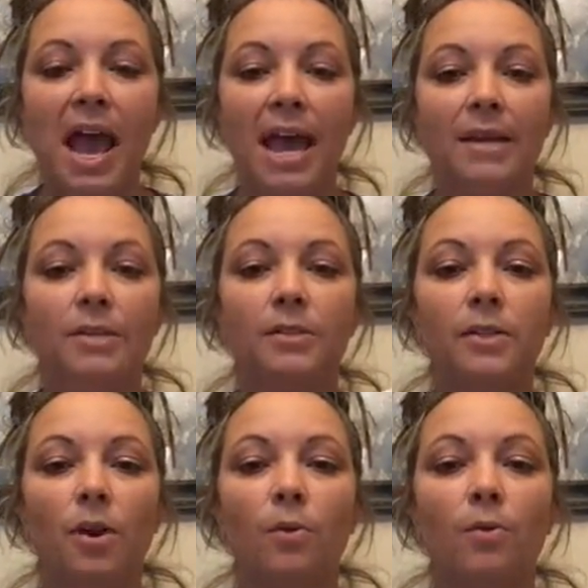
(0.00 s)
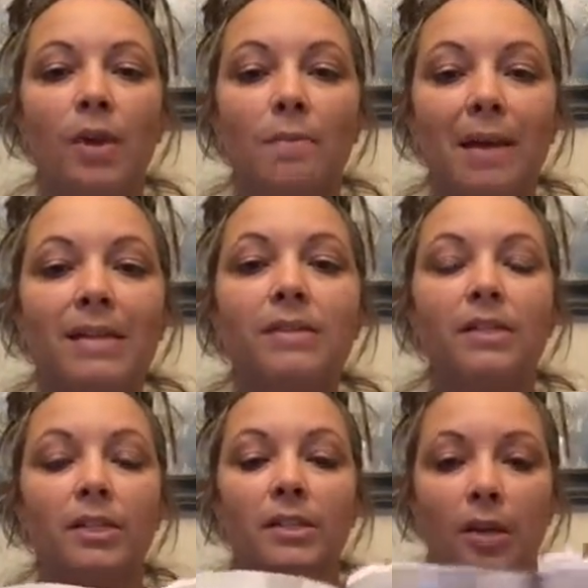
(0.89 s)
And so it
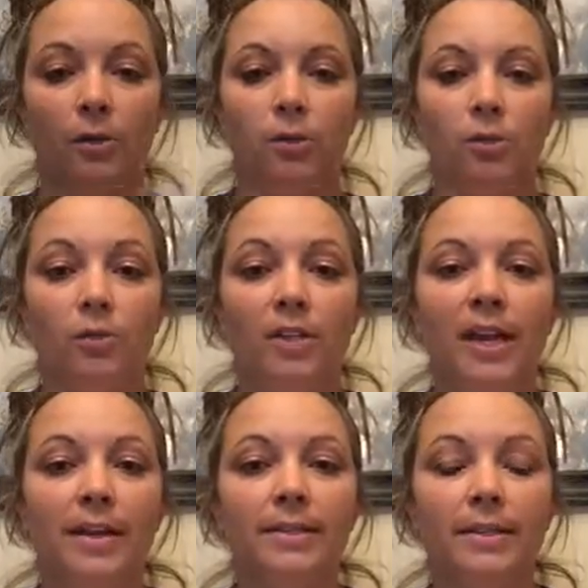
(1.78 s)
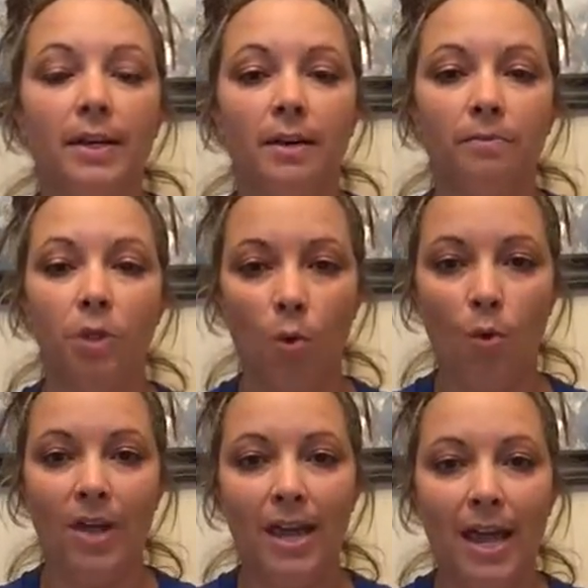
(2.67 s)
basically tells you to get some
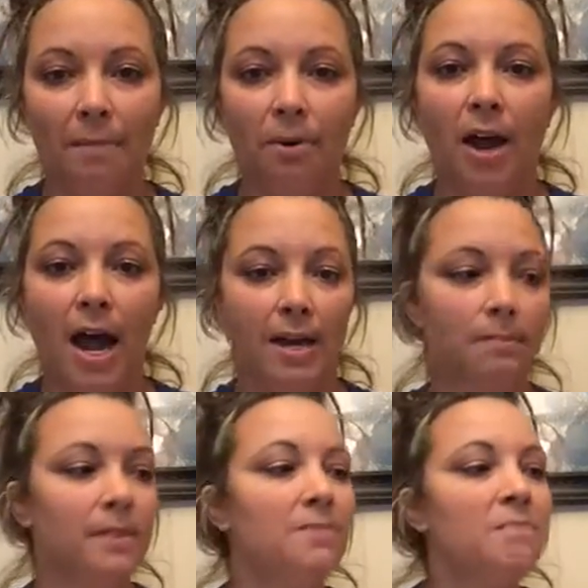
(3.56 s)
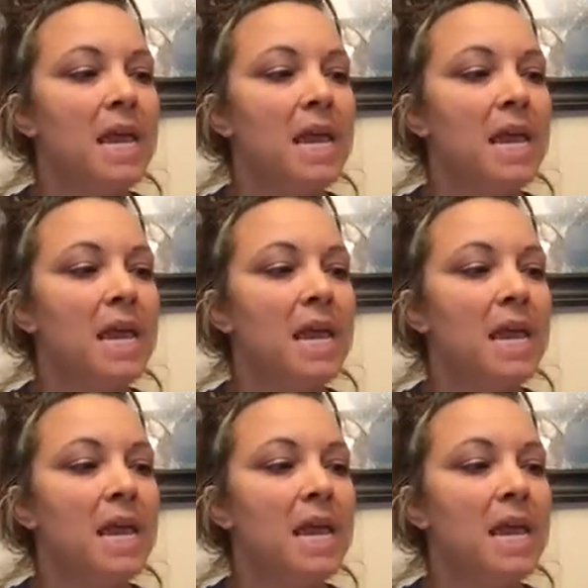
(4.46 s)
toy camper items,